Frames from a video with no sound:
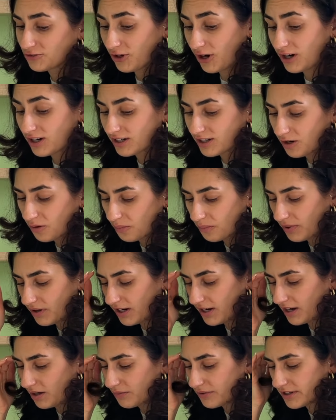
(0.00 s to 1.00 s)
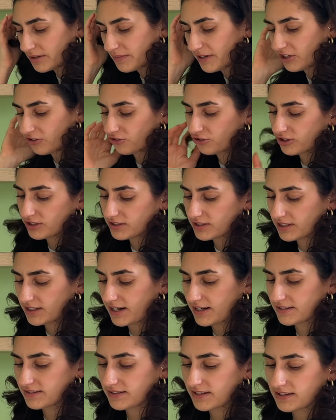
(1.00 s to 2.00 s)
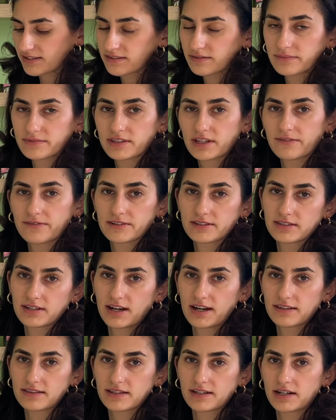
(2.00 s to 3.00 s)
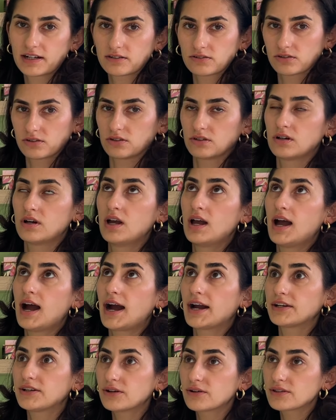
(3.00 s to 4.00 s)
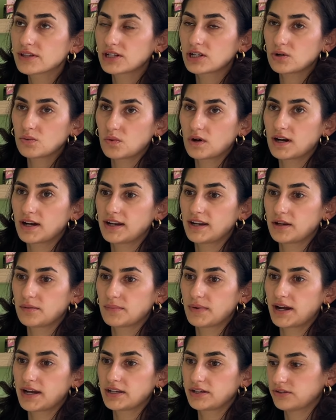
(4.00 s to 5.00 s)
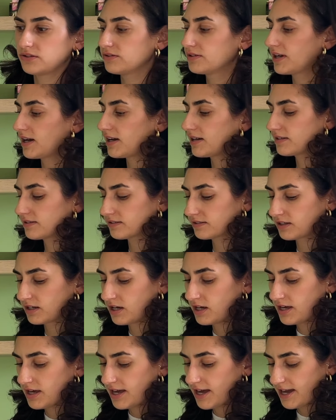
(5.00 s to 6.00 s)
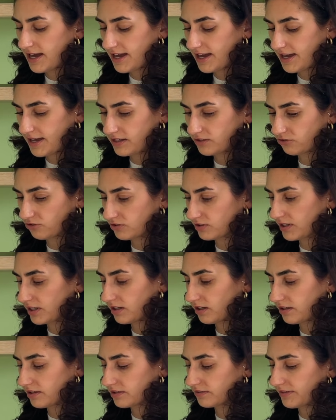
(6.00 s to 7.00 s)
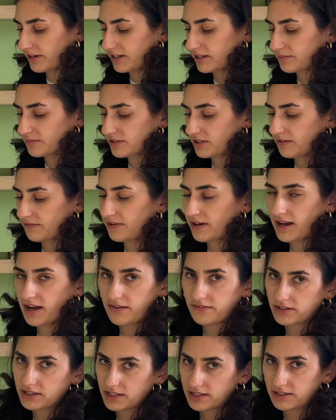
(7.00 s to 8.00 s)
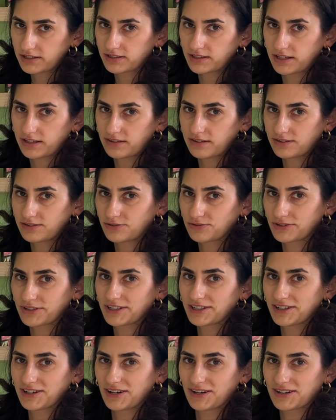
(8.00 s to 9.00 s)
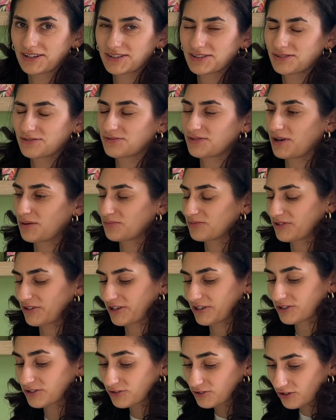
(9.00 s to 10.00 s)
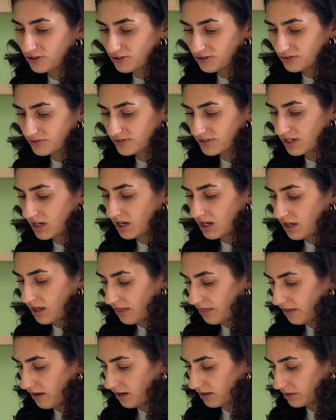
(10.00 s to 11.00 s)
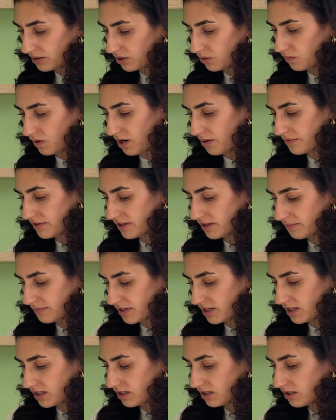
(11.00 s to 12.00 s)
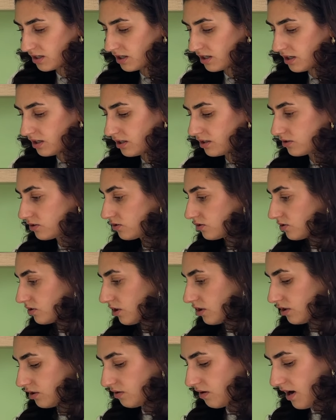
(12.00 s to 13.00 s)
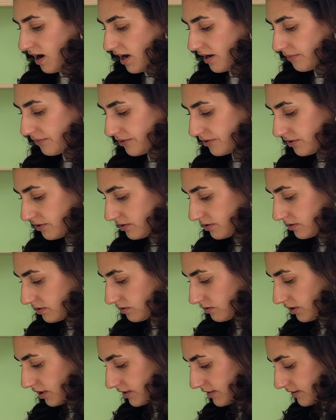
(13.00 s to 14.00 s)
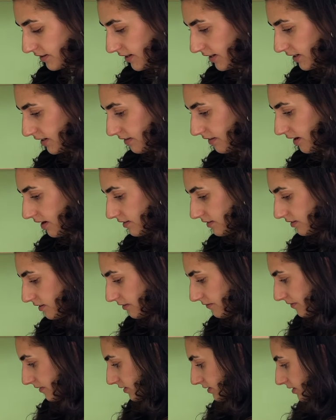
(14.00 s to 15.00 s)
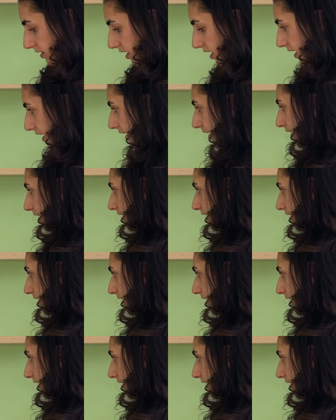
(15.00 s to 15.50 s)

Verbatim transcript: junk, but I wanna make sure that I set some stuff aside that I know, I know that I'll want in my new desk and just like other random stuff I have in here, like these greeting cards from Trader Joe's that I'm gonna want with me. So I will start setting that stuff aside